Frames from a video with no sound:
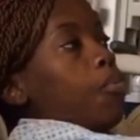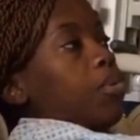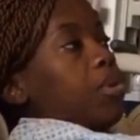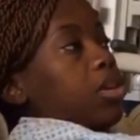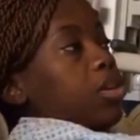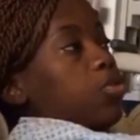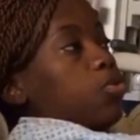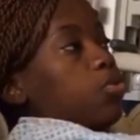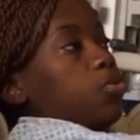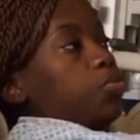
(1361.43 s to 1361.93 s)

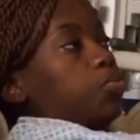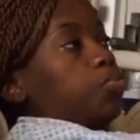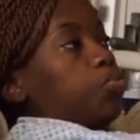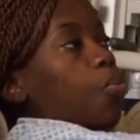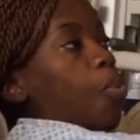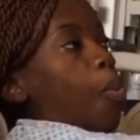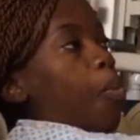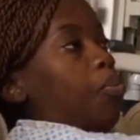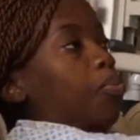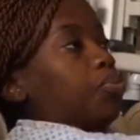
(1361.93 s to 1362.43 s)
Yeah. So
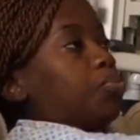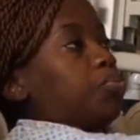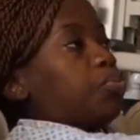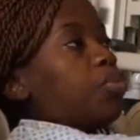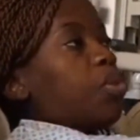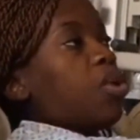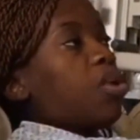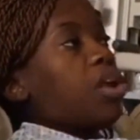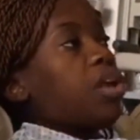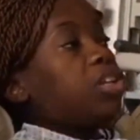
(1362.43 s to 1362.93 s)

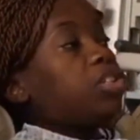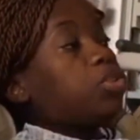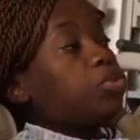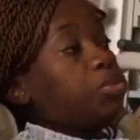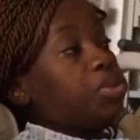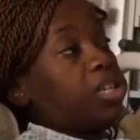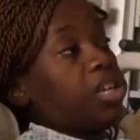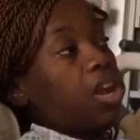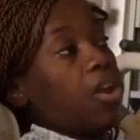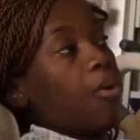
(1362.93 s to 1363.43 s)
I need to
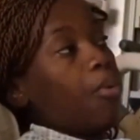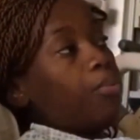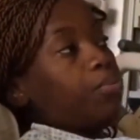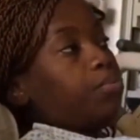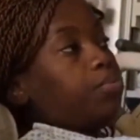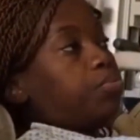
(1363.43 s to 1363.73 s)
be 10.